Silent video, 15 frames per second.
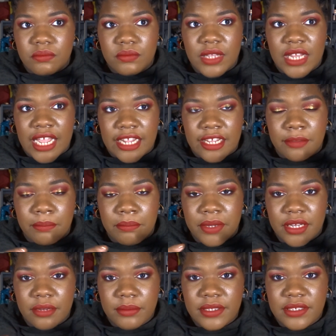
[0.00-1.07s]
like
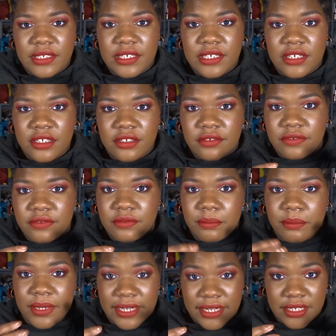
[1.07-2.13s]
pigmented enough,
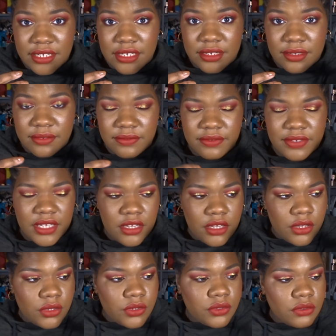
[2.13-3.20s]
black enough.
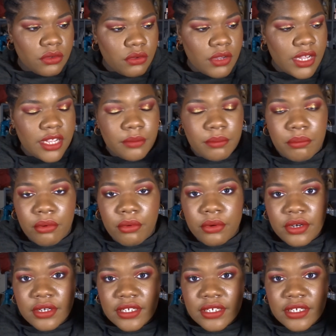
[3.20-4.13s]
So I poured